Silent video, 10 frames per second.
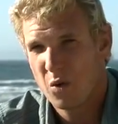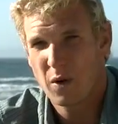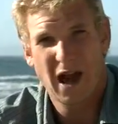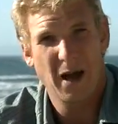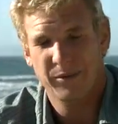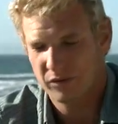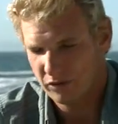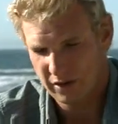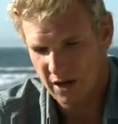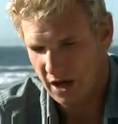went
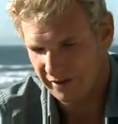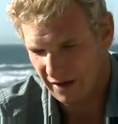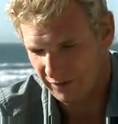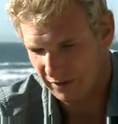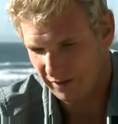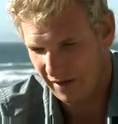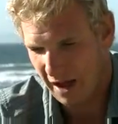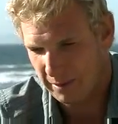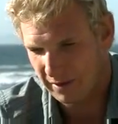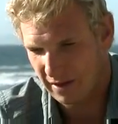absolutely nuts after this
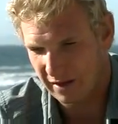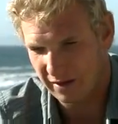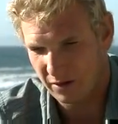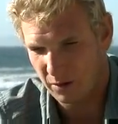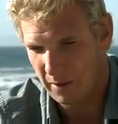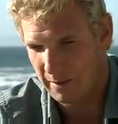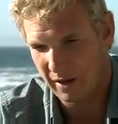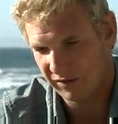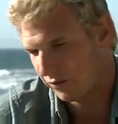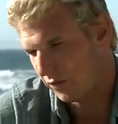happened, like they were my
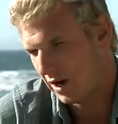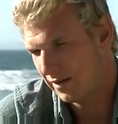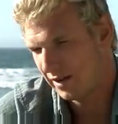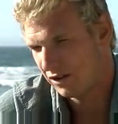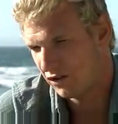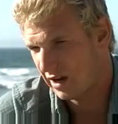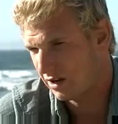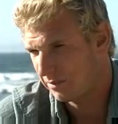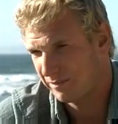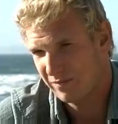best friend. They tried
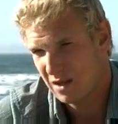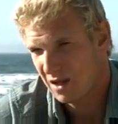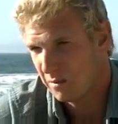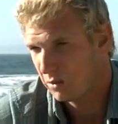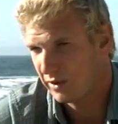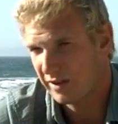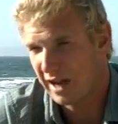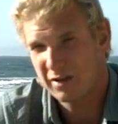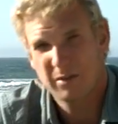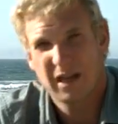to
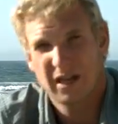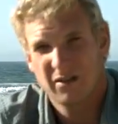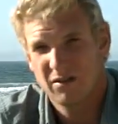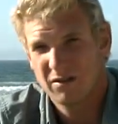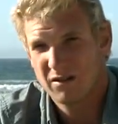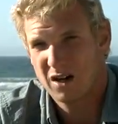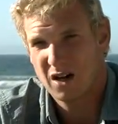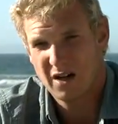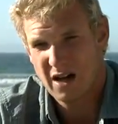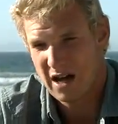protect me
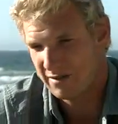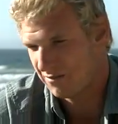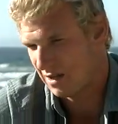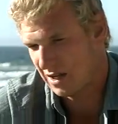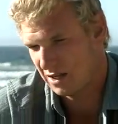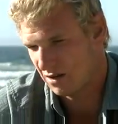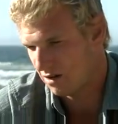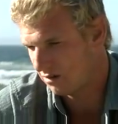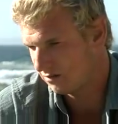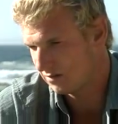at
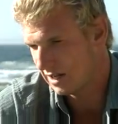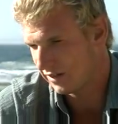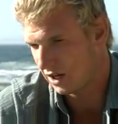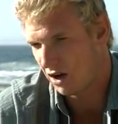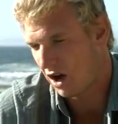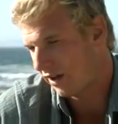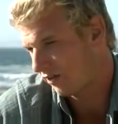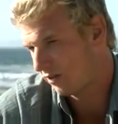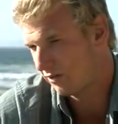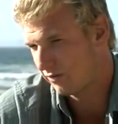the
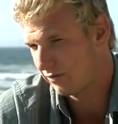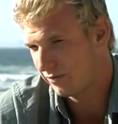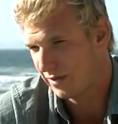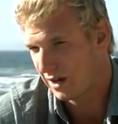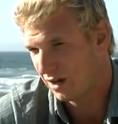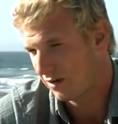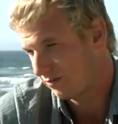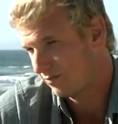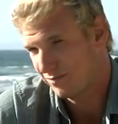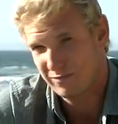cost of their
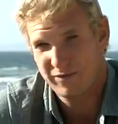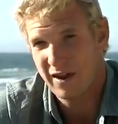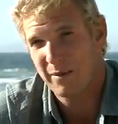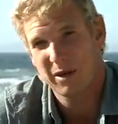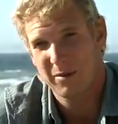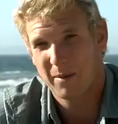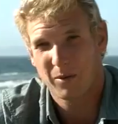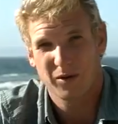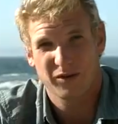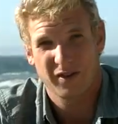family
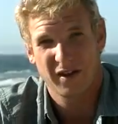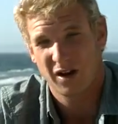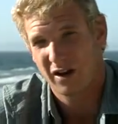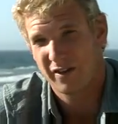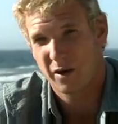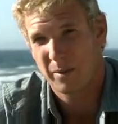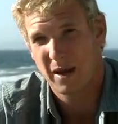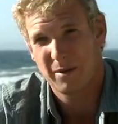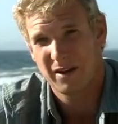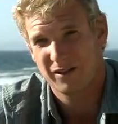members and their
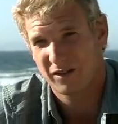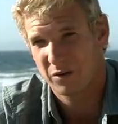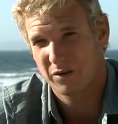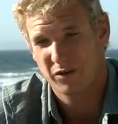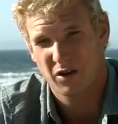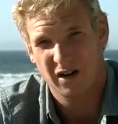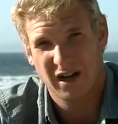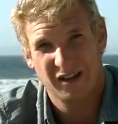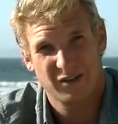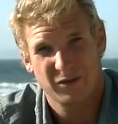babies. There was all
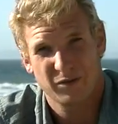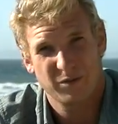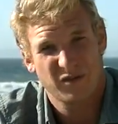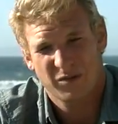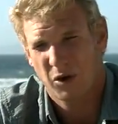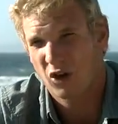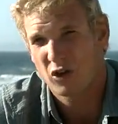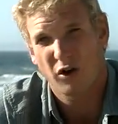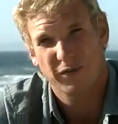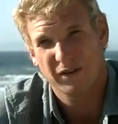kinds of small
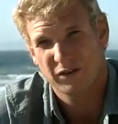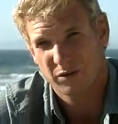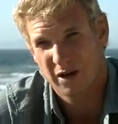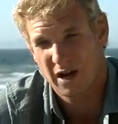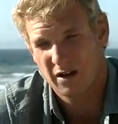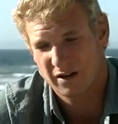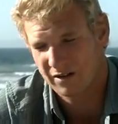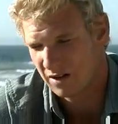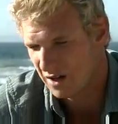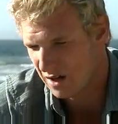dolphins around,
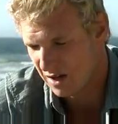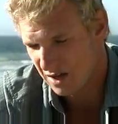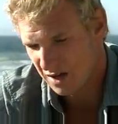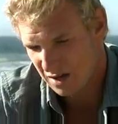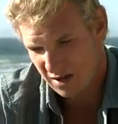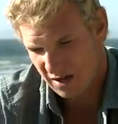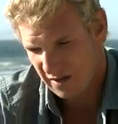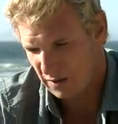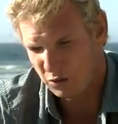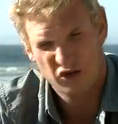and
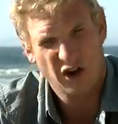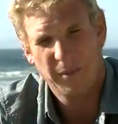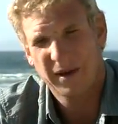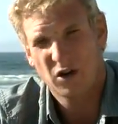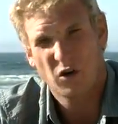they were jumping